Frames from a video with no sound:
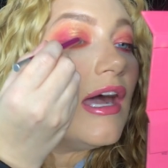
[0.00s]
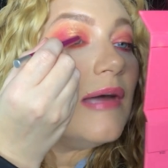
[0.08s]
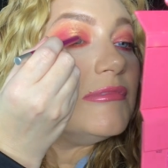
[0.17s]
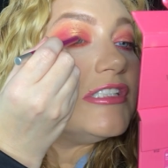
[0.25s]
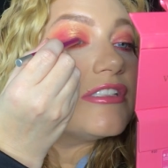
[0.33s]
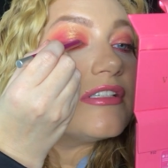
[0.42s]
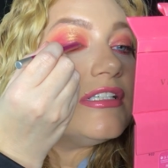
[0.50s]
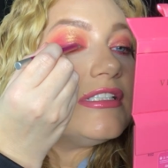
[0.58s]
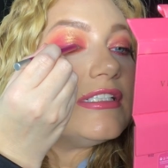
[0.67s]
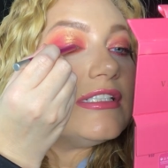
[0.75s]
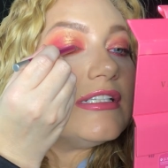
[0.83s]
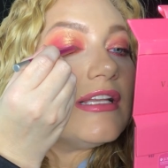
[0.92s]
I'm just gonna
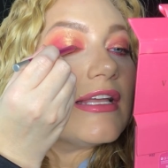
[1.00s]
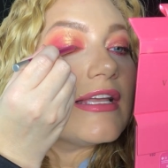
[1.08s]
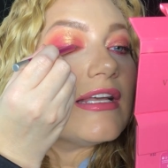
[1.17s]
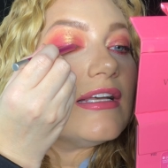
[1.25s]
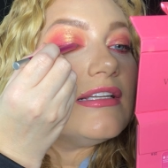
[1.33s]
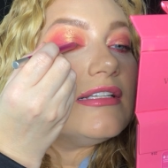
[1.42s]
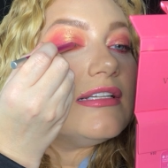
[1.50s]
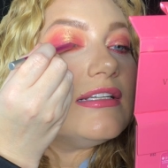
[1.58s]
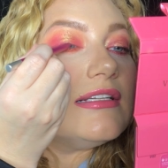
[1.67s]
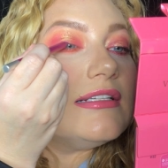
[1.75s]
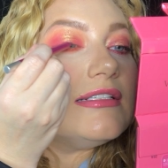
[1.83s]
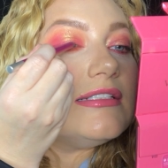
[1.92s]
like
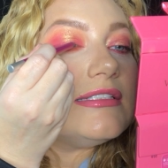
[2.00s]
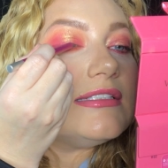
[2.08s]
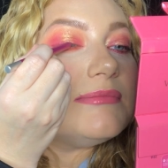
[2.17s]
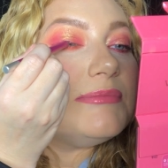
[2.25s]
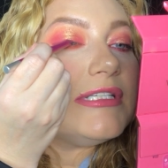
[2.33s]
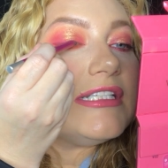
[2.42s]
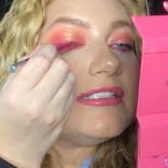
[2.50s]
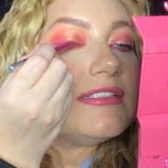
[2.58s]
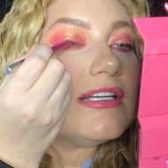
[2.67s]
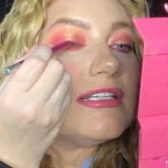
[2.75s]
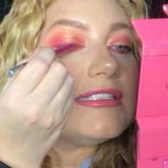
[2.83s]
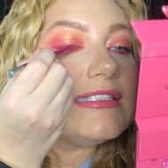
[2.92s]
be
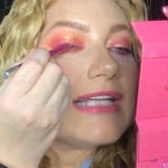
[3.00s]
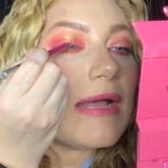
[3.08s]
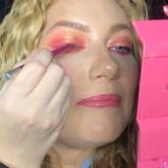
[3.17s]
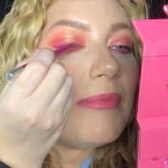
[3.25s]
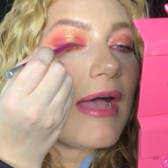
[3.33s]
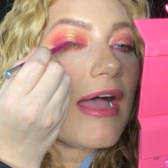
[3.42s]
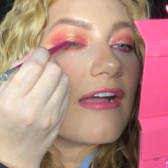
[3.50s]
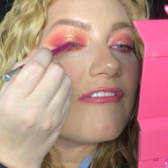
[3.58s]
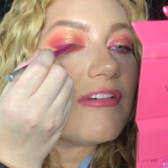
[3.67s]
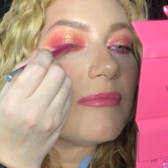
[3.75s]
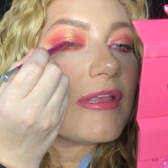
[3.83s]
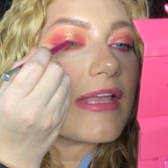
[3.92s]
a step back
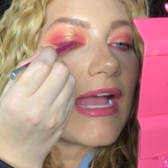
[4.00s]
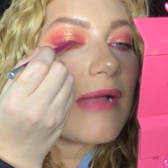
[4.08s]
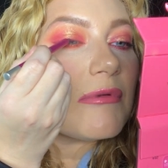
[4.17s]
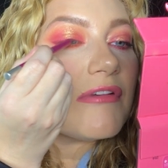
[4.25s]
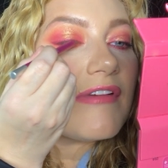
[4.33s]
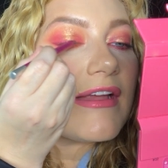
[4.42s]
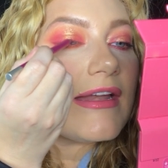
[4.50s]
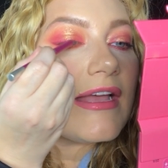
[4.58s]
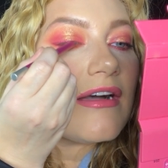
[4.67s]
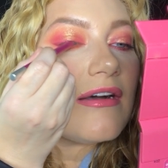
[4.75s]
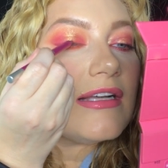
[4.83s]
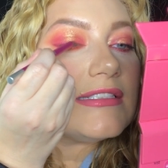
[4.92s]
from the camera right
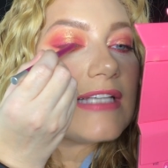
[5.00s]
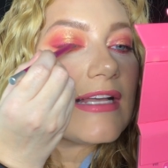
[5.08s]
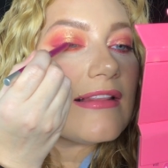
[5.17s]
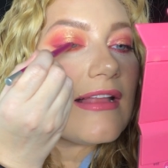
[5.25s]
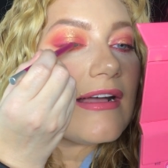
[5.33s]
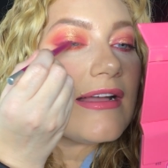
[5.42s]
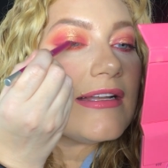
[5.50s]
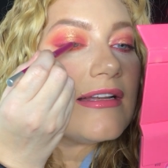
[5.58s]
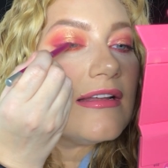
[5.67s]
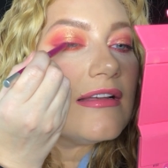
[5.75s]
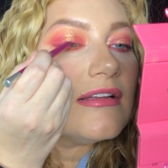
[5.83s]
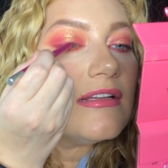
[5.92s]
now as I
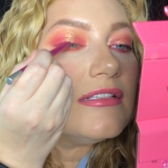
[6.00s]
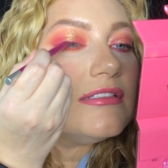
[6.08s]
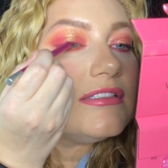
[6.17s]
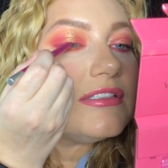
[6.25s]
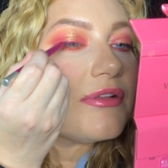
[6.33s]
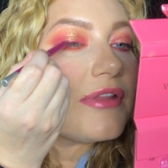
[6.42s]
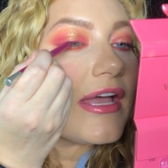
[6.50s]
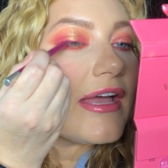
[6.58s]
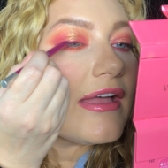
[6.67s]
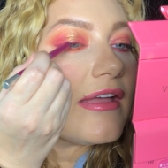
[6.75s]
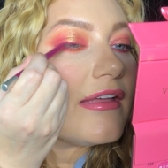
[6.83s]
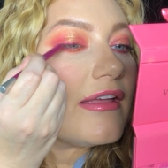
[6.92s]
line, so
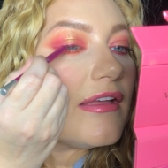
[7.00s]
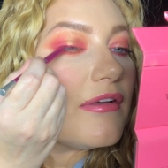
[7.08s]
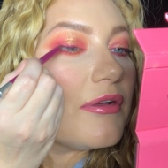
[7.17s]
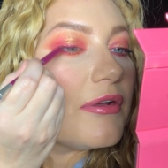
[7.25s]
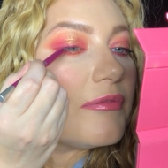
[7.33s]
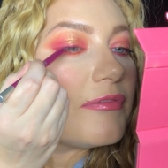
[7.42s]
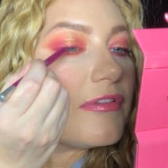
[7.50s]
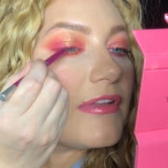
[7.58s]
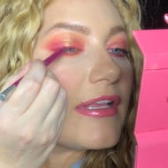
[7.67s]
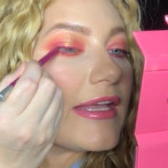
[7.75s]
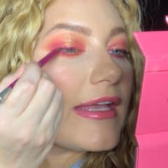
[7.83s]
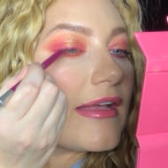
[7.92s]
that
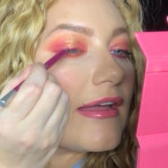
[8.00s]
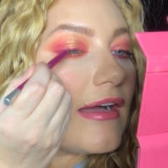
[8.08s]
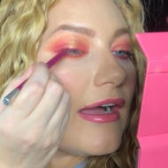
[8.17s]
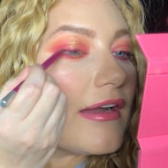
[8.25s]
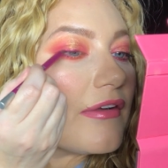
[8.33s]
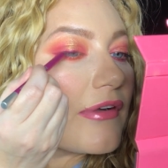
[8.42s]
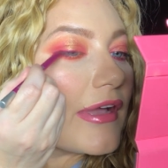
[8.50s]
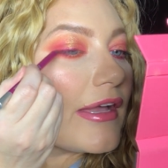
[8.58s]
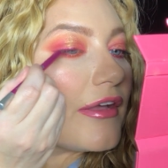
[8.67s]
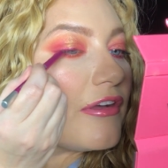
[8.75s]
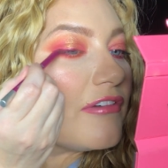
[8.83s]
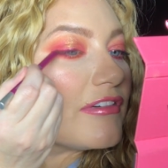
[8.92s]
hopefully I don't
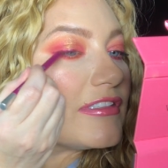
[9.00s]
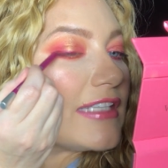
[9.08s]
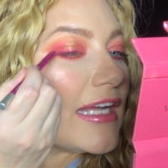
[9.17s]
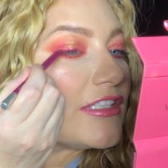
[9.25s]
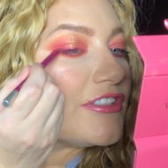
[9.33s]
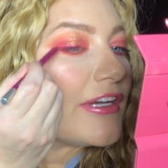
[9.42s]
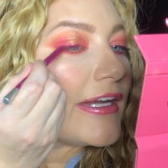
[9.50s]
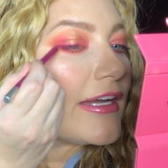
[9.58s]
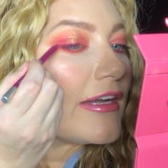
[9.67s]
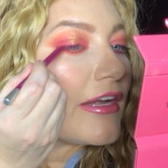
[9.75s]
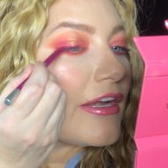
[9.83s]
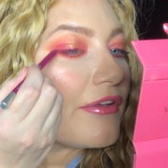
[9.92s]
get
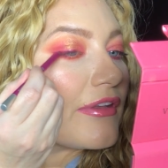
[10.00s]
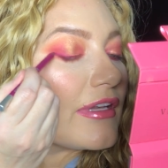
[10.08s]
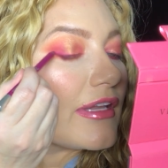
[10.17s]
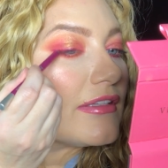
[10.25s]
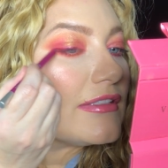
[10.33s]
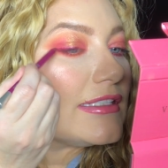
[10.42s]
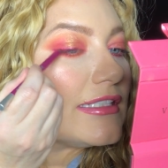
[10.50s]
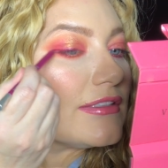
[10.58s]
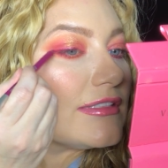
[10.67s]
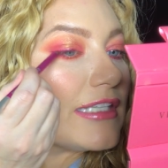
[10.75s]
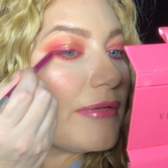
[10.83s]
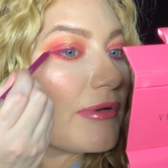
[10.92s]
oversaturated and you can still
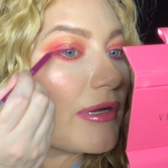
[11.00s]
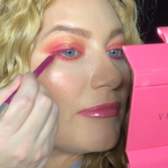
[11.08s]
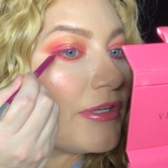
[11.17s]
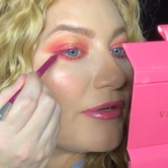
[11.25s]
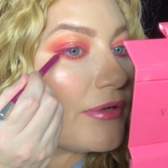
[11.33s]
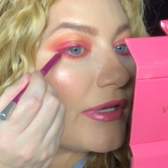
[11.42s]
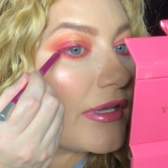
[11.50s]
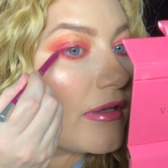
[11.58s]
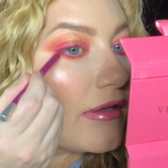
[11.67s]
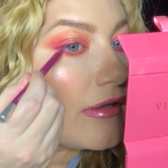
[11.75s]
see what I'm doing.